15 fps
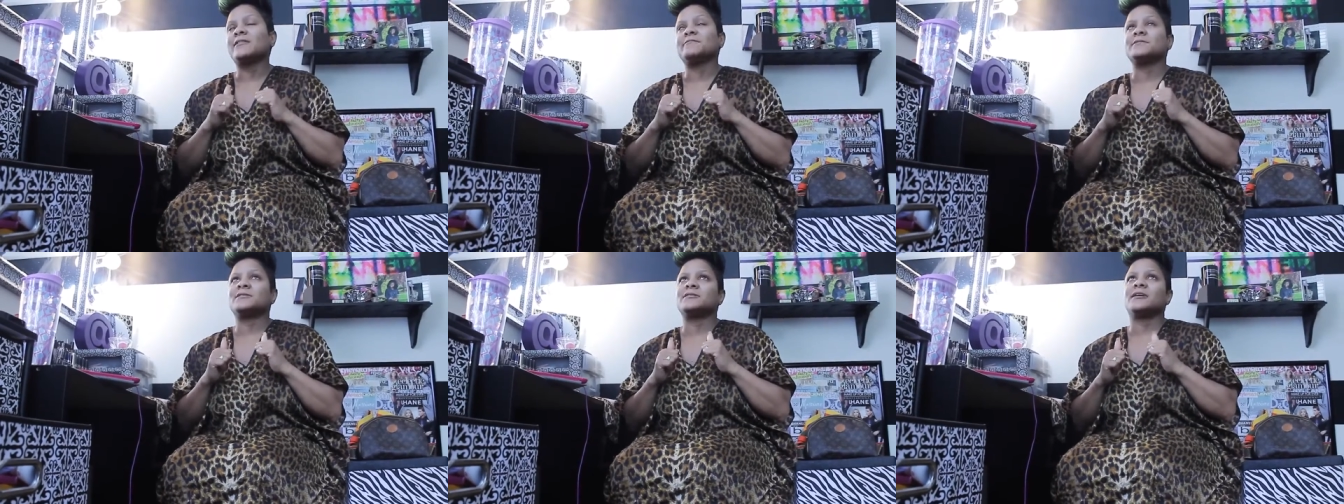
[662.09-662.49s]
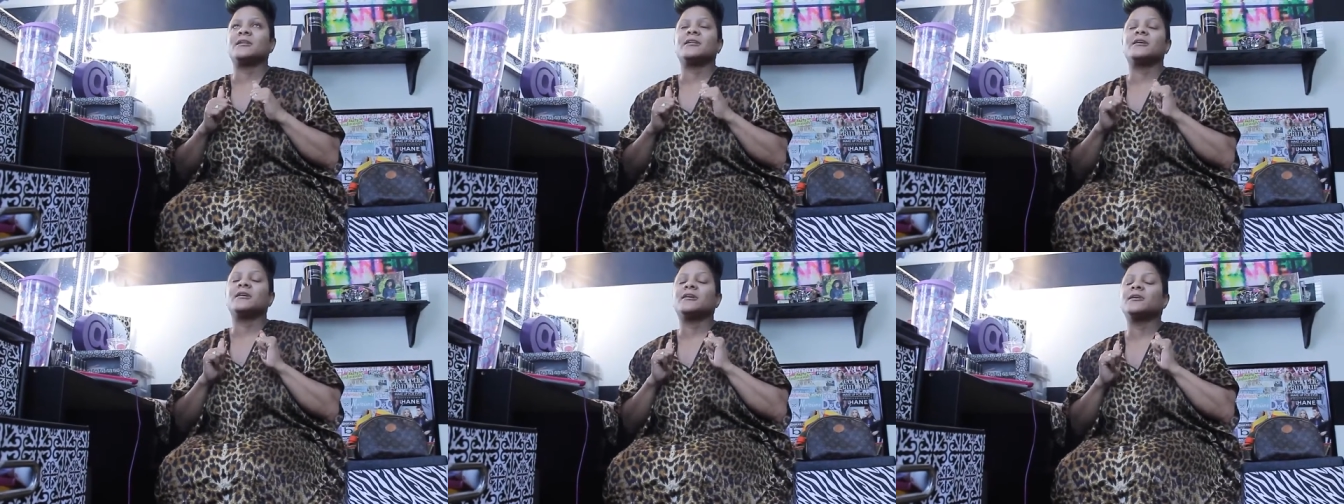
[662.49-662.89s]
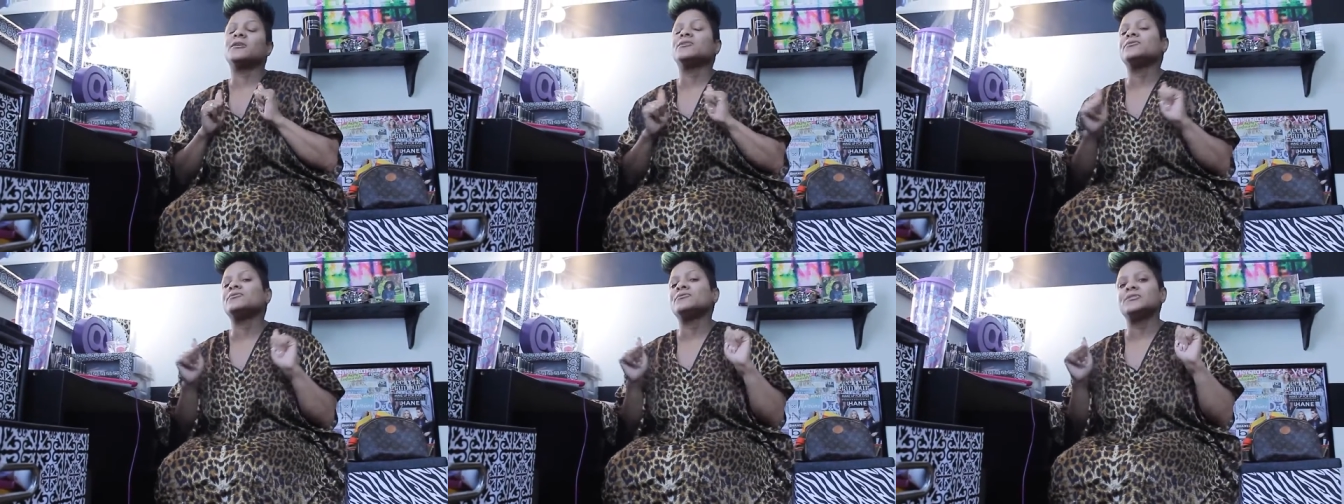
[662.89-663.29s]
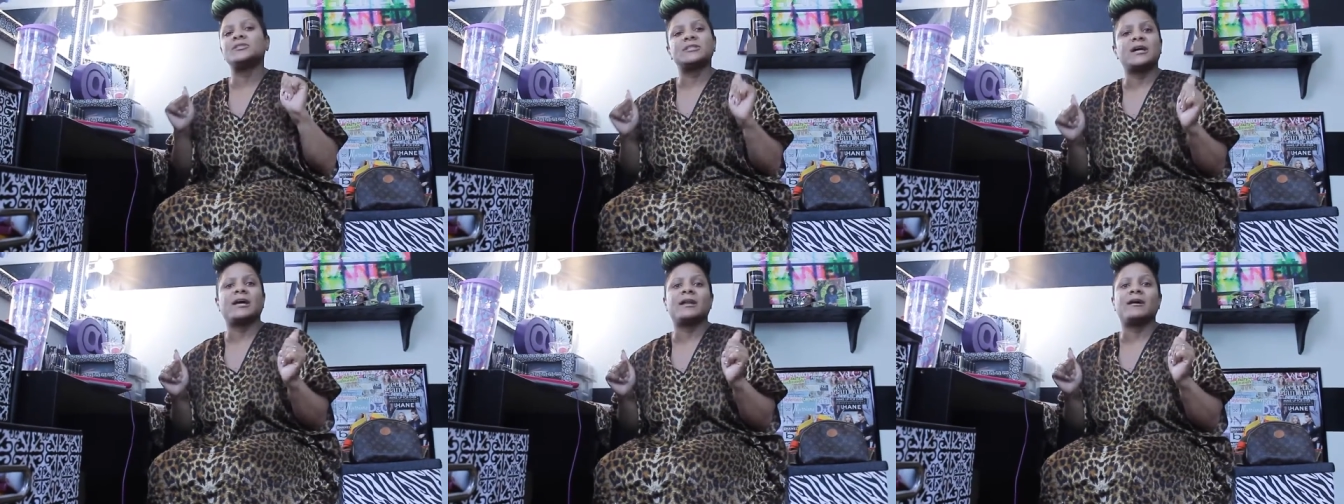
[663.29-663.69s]
give Miss Della a huge
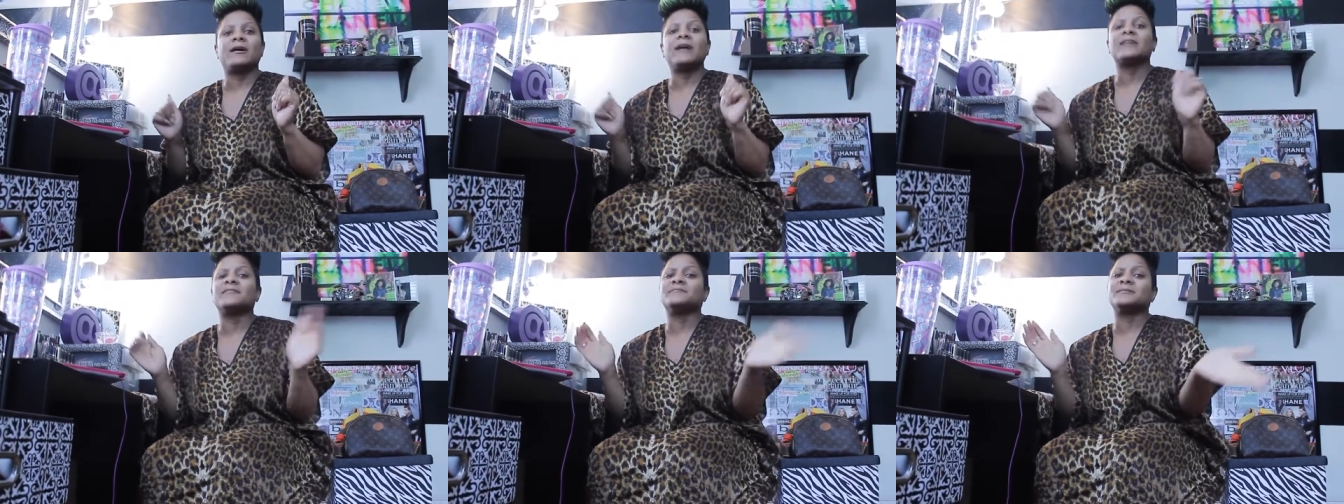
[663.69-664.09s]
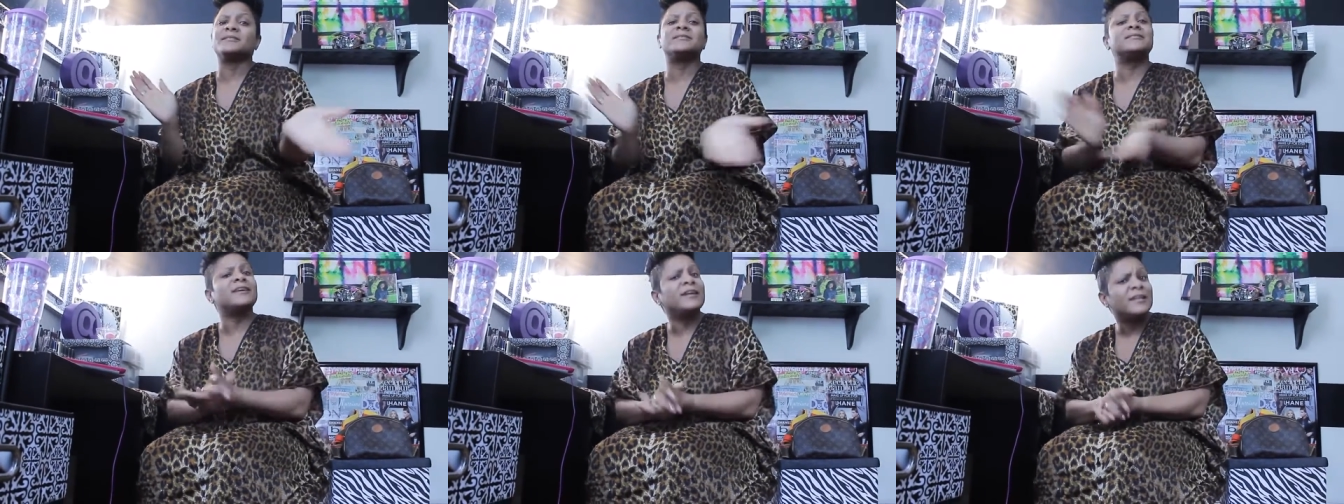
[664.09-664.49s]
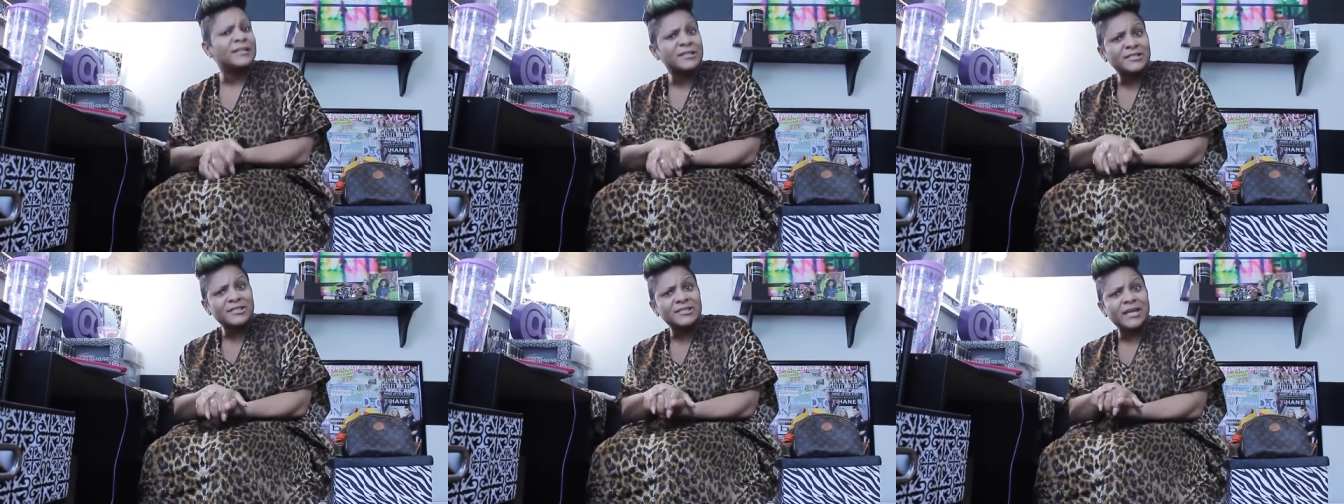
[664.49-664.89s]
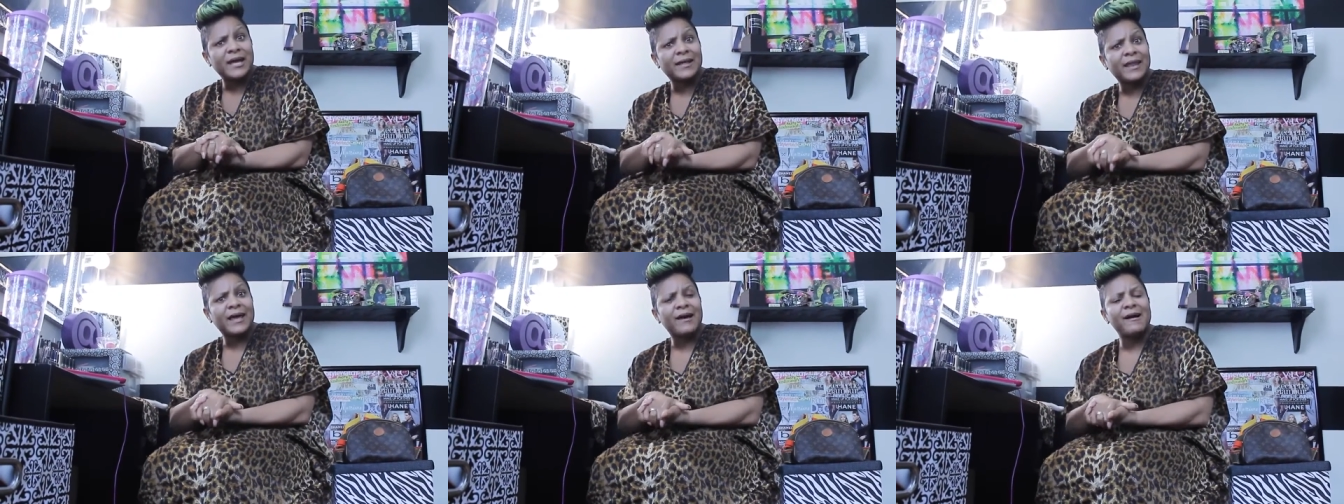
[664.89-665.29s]
shout out. I give Miss Della a
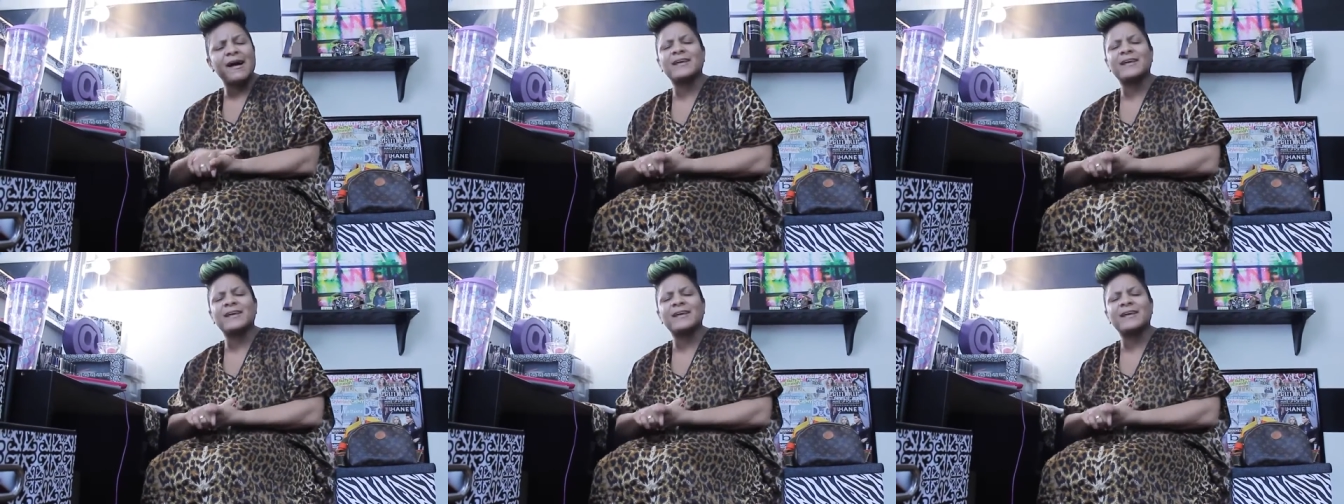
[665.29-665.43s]
shout out.